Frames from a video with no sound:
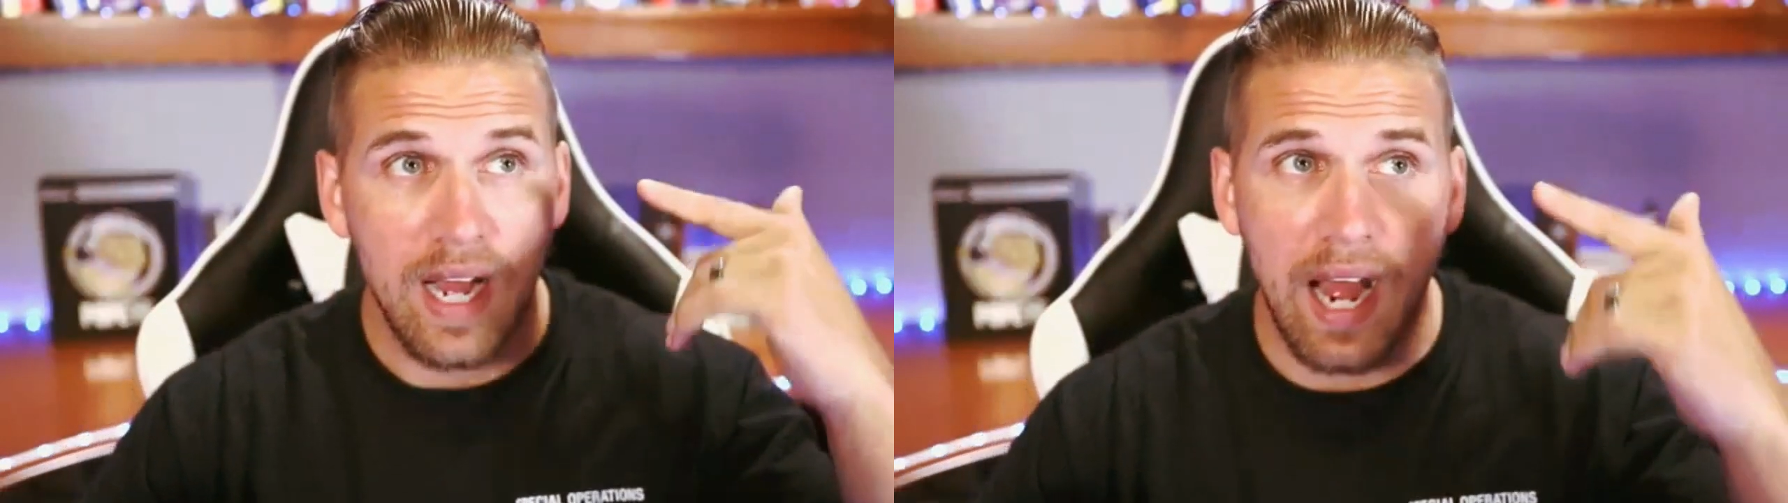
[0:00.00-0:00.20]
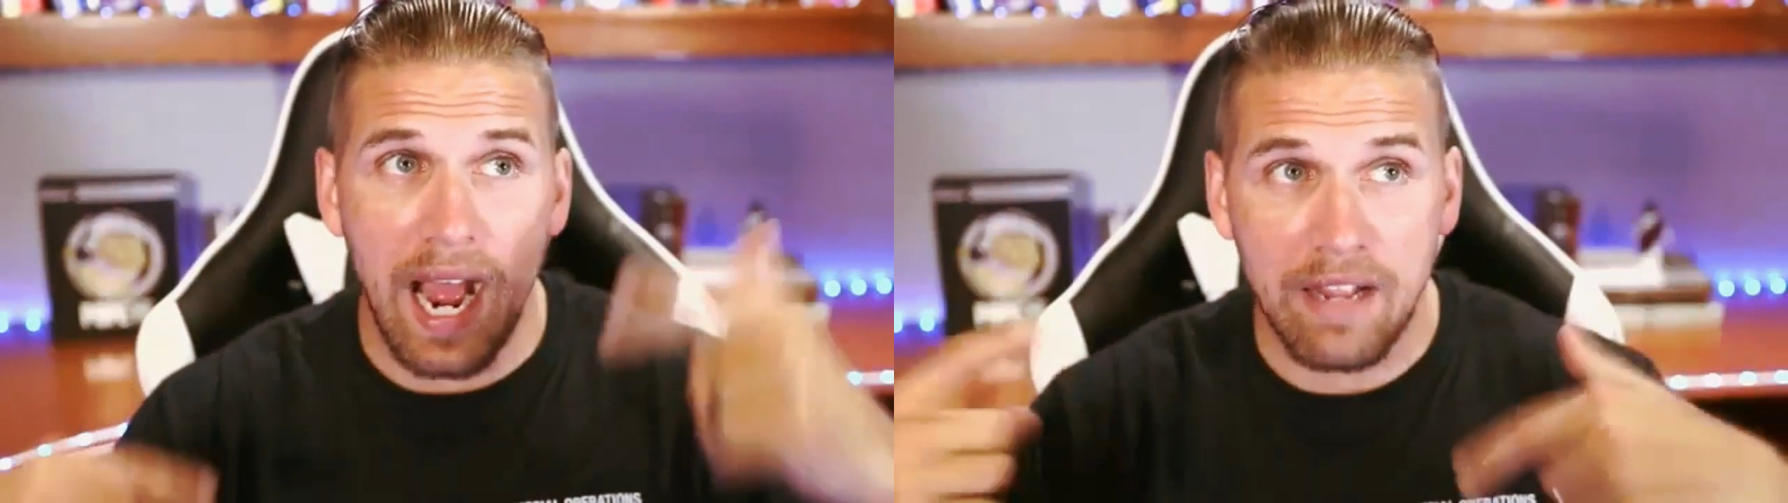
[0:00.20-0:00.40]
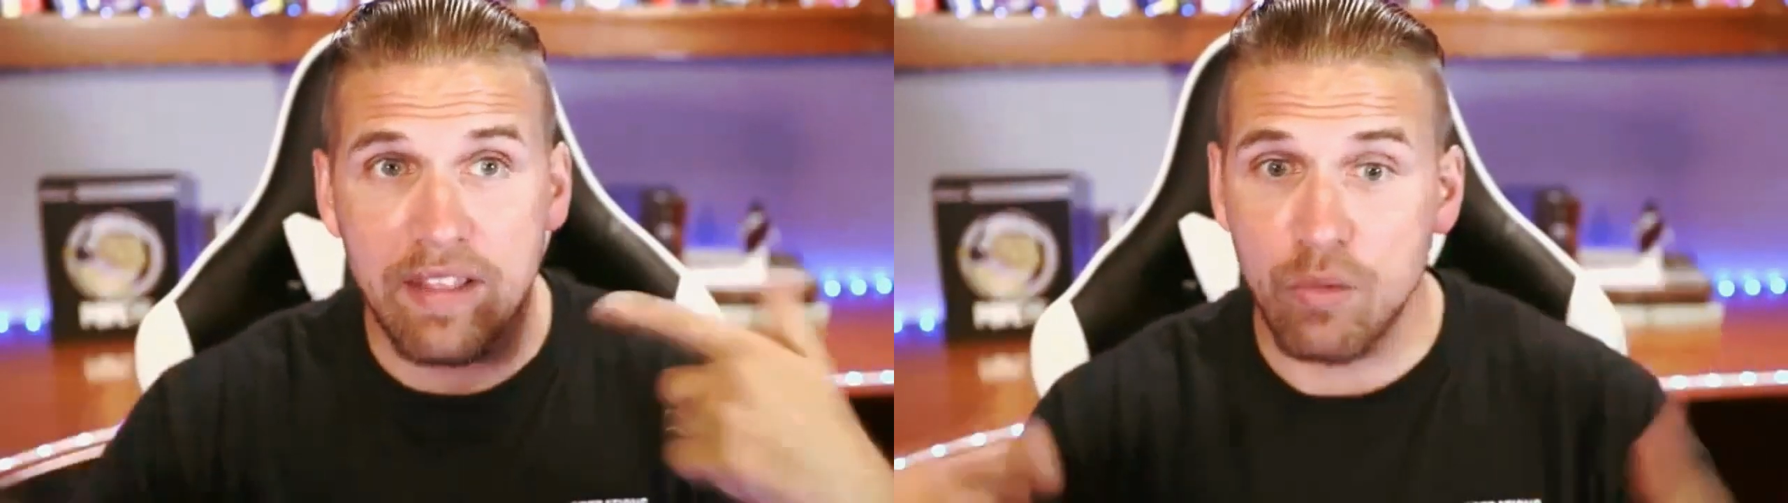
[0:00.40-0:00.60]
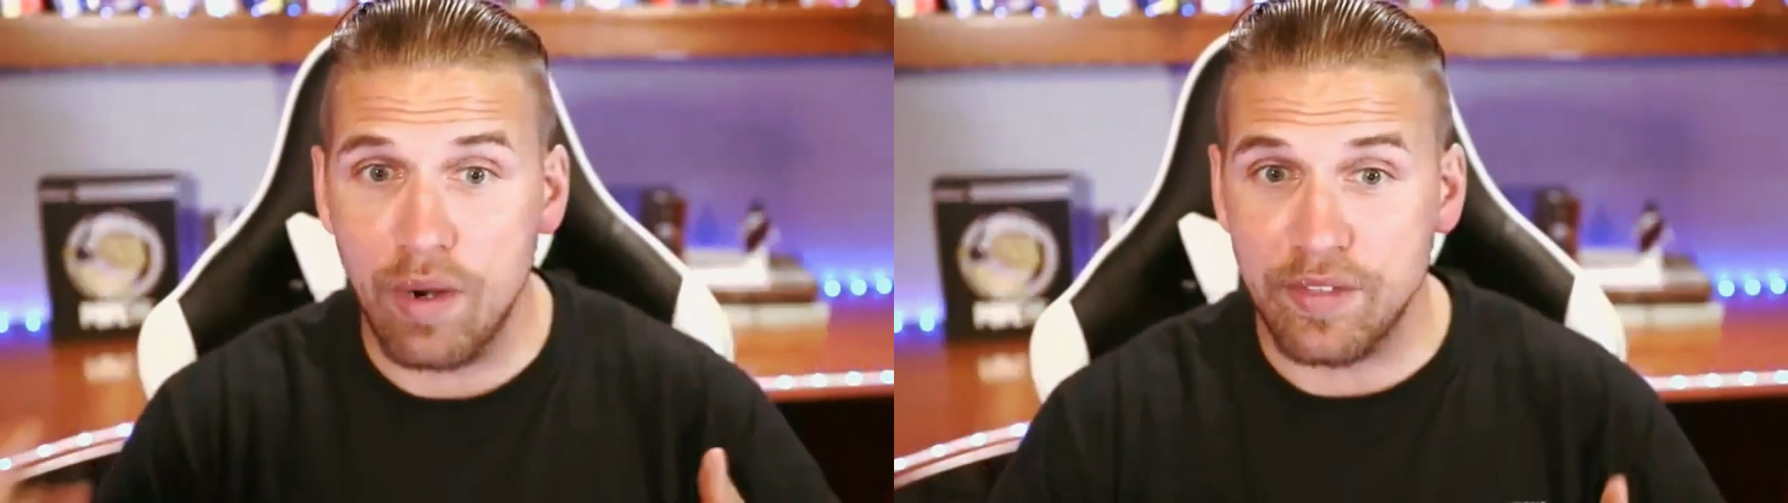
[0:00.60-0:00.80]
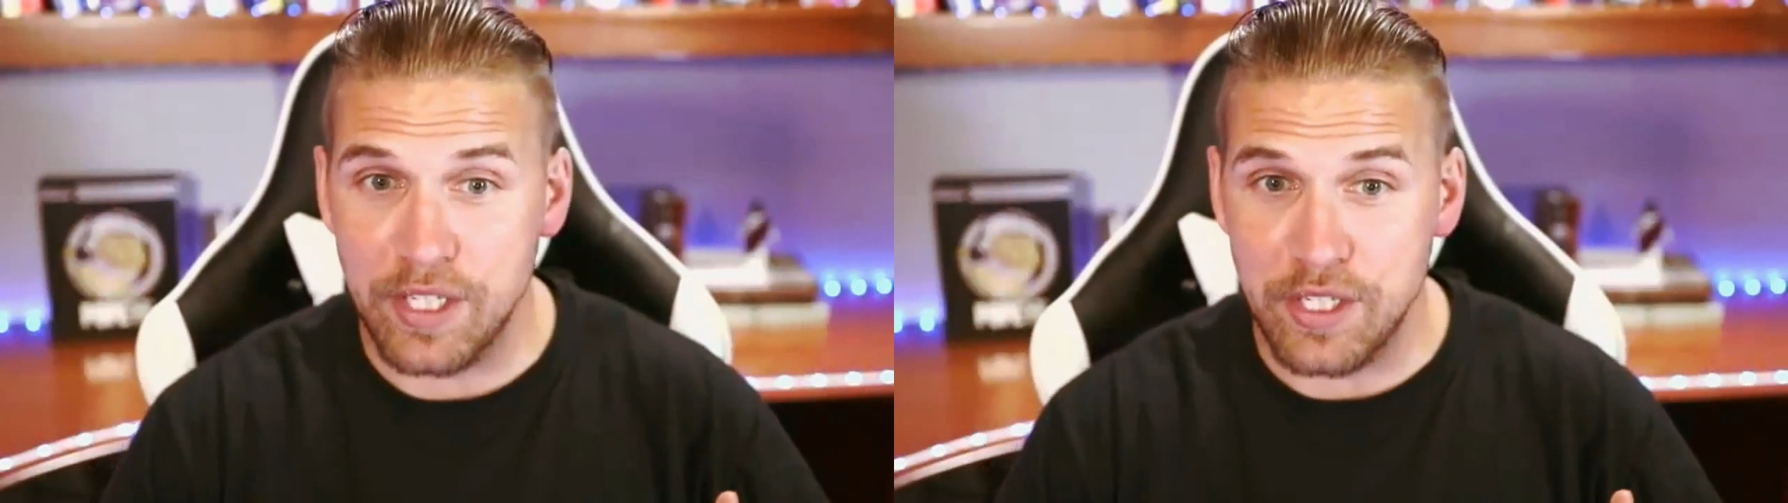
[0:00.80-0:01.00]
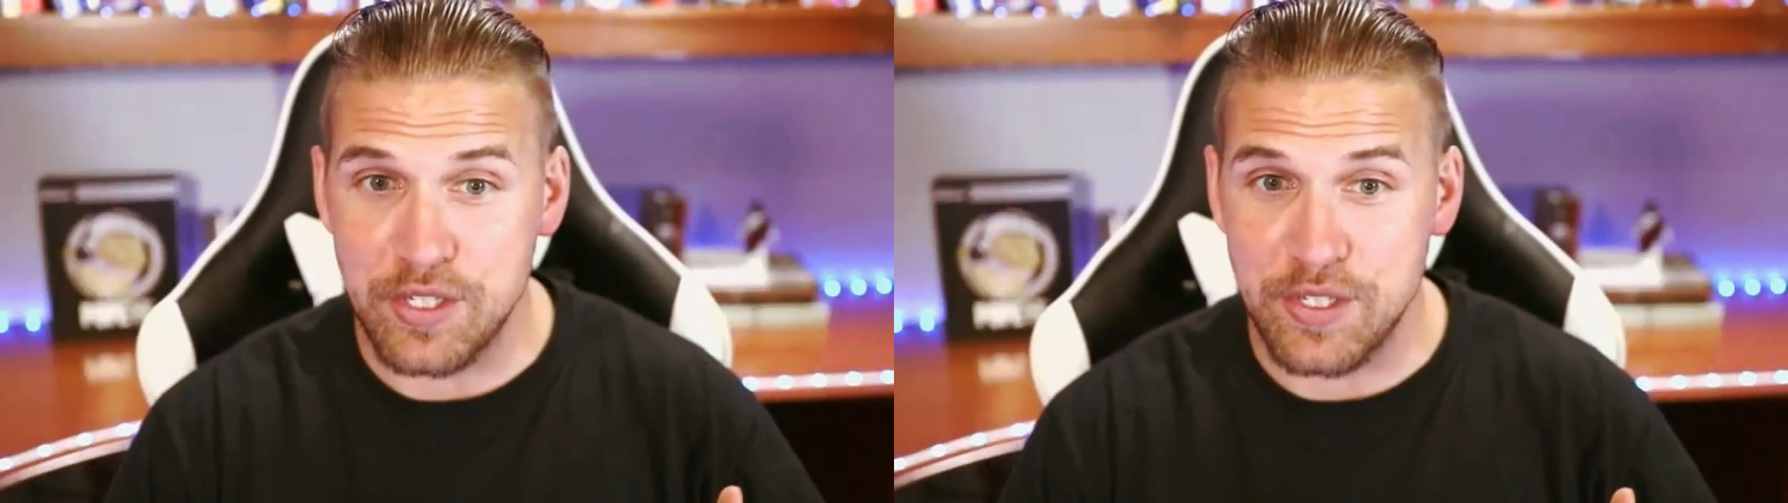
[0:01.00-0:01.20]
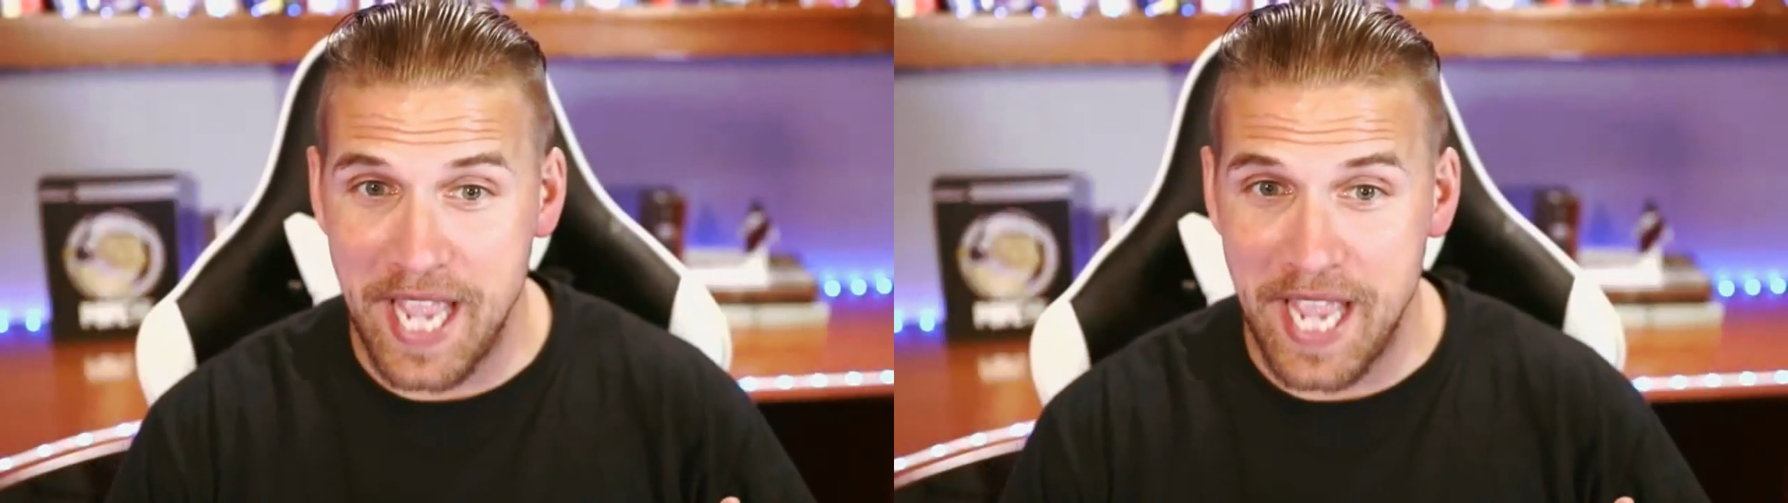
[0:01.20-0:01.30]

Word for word: I think Revelation's